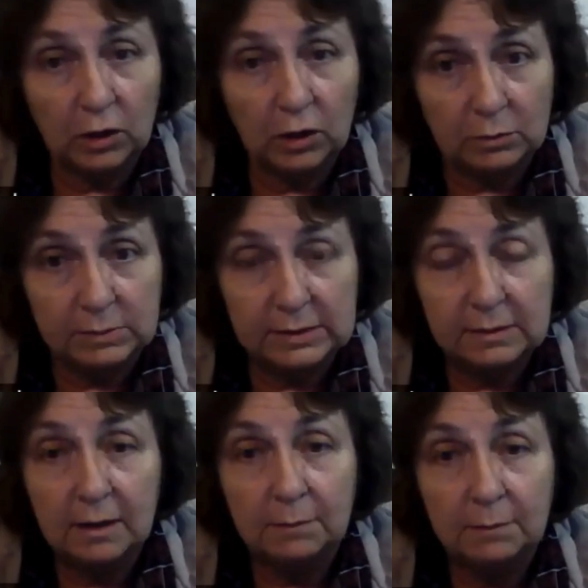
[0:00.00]

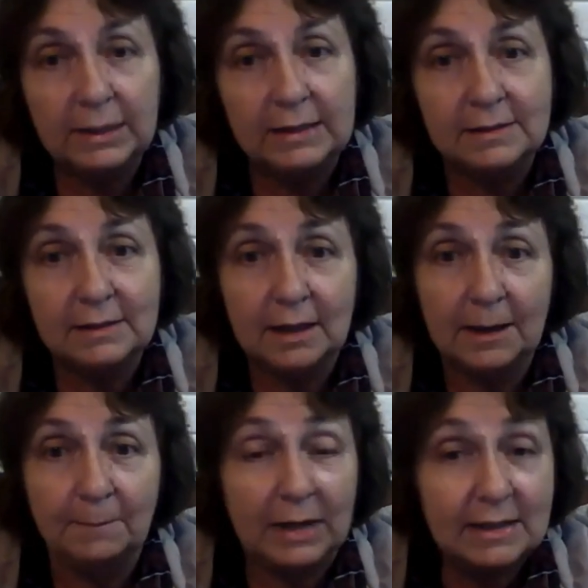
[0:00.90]
volumes. Please,
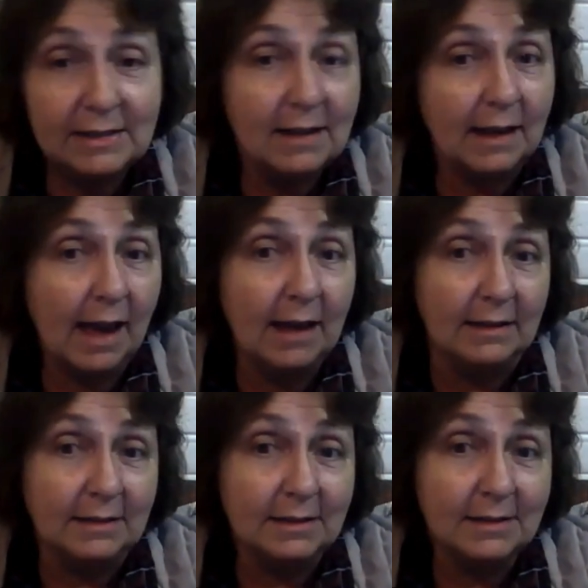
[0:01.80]
let's take
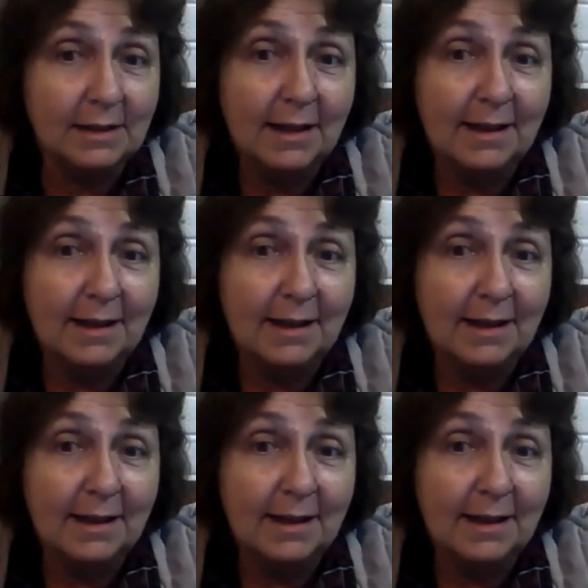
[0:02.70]
hands.